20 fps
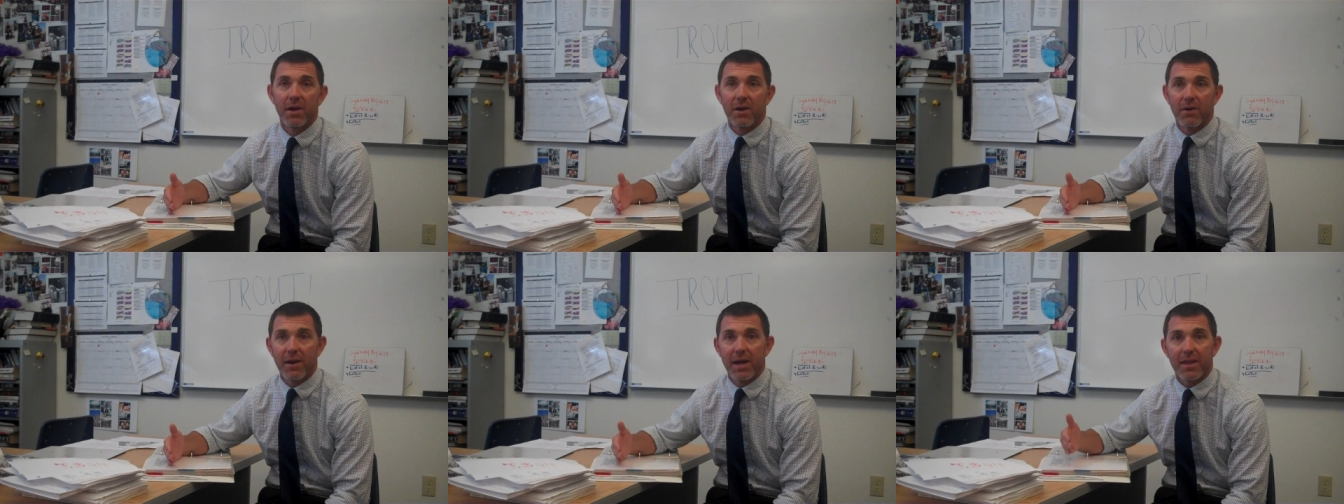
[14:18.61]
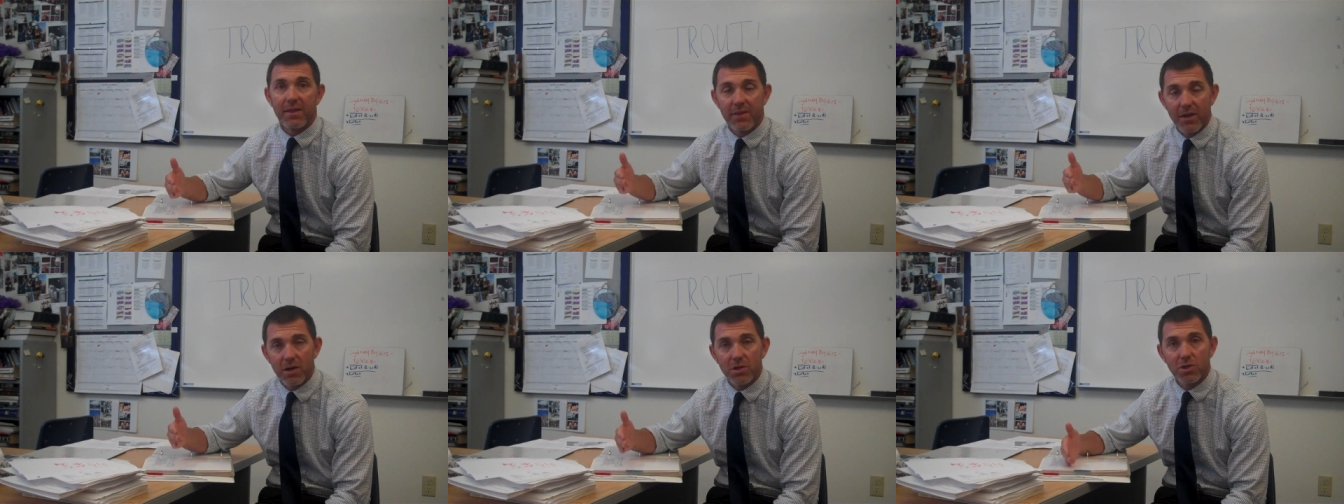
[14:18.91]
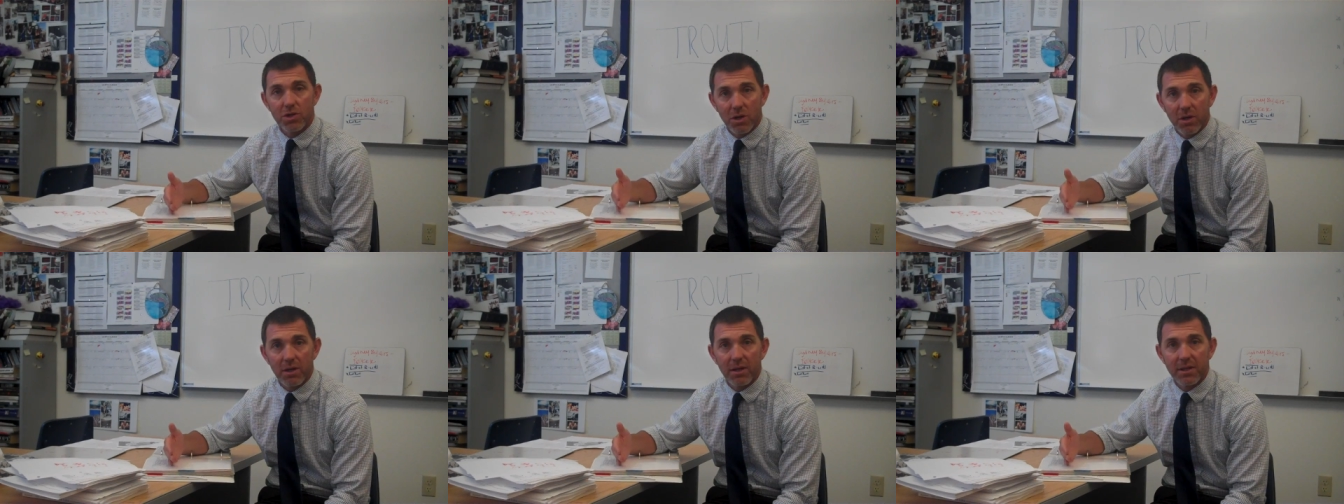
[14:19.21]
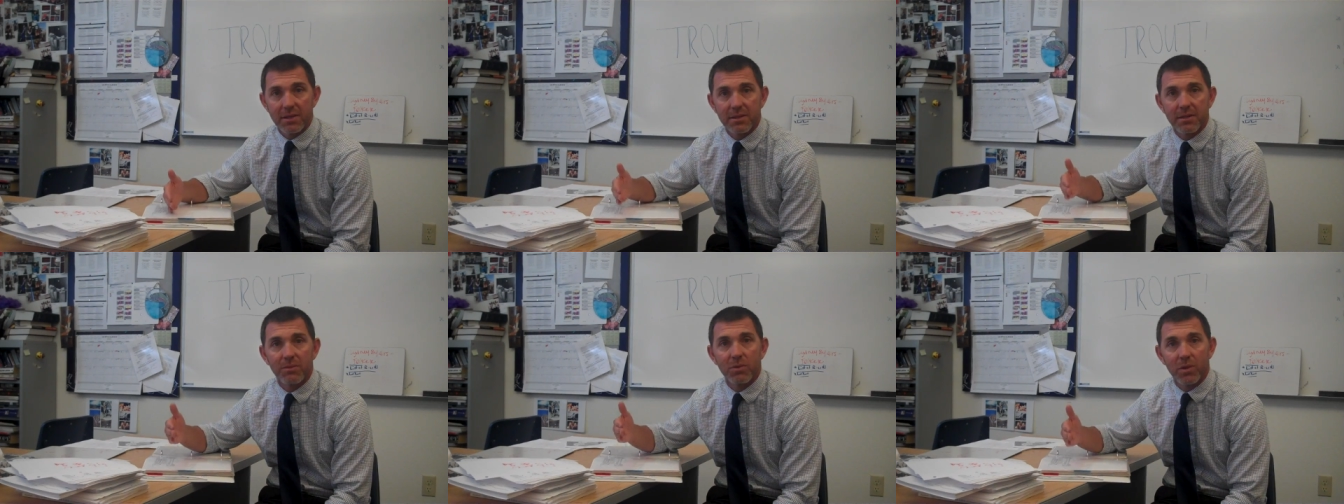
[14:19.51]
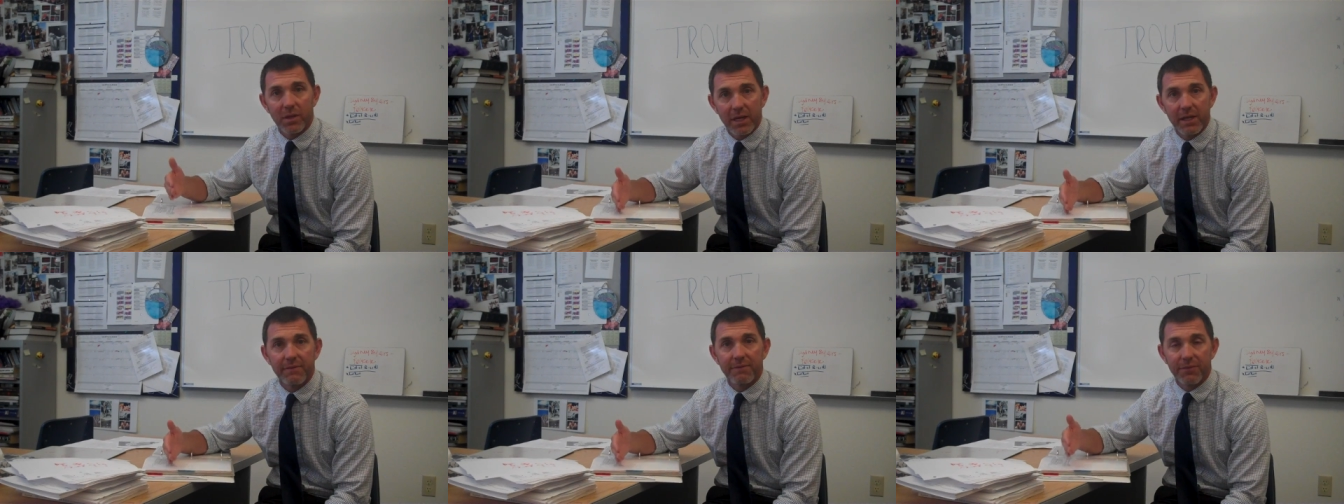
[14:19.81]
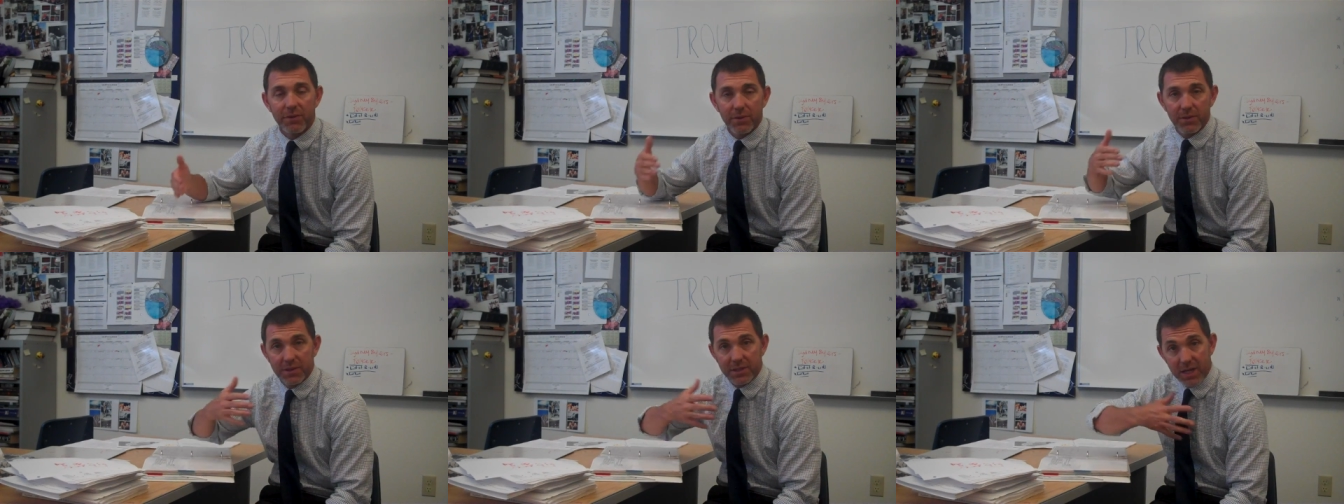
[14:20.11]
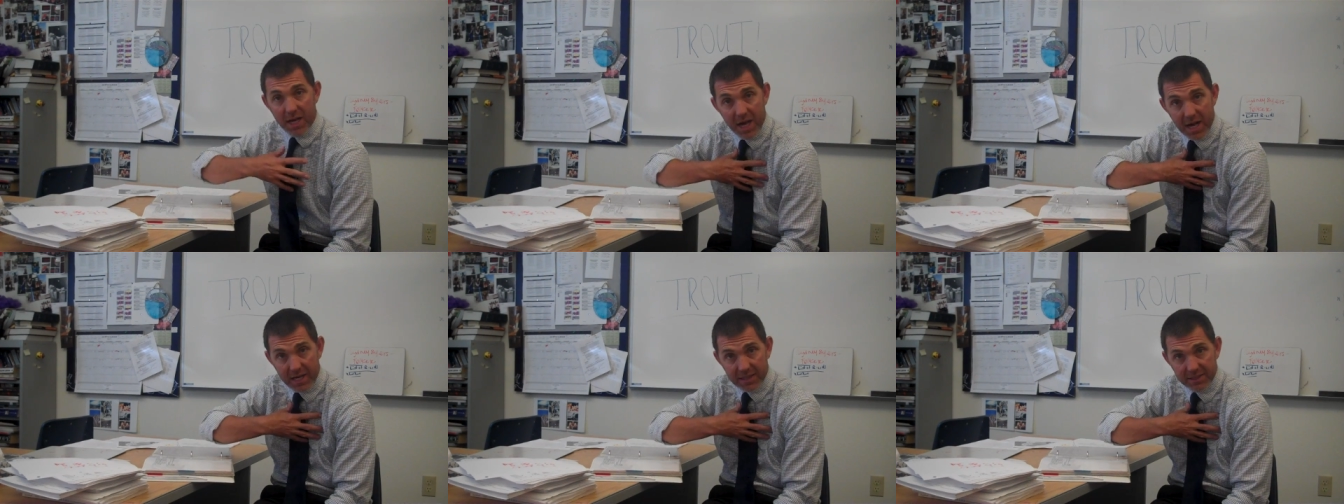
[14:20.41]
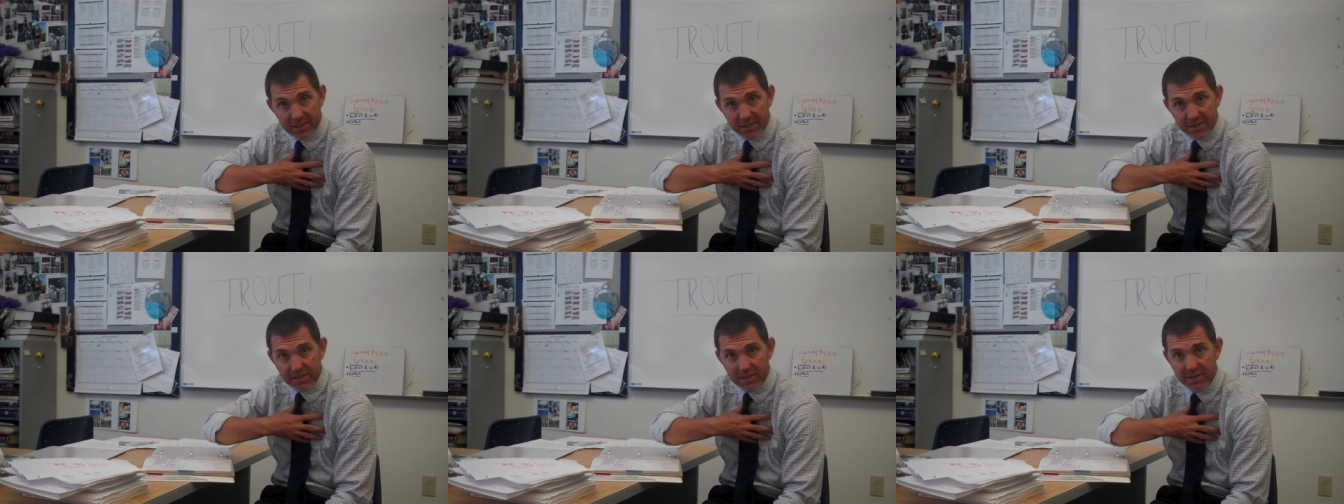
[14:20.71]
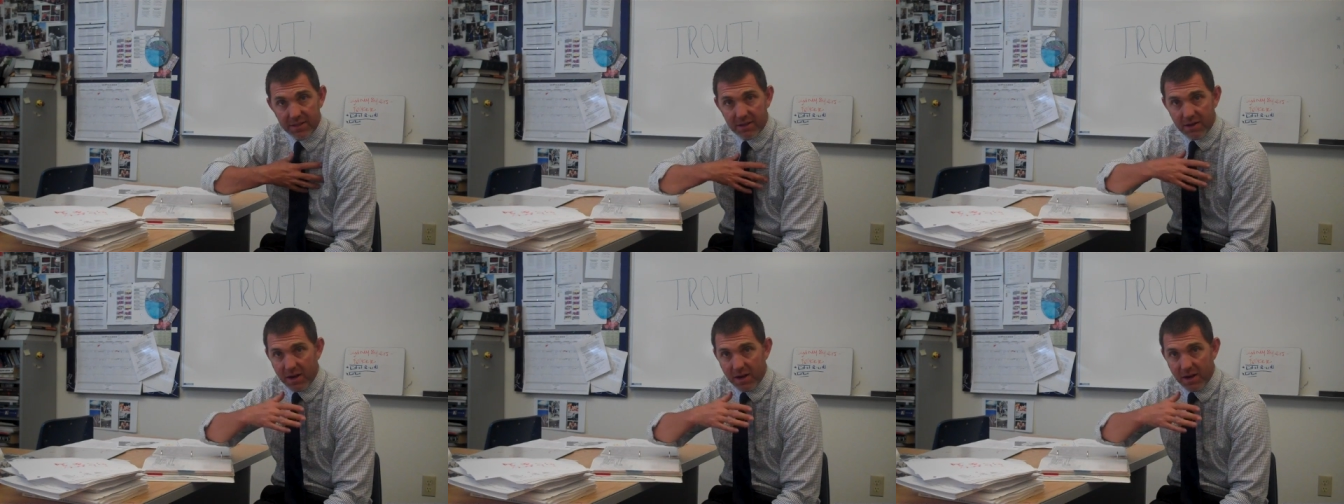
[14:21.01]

Right. Their journalism will influence us.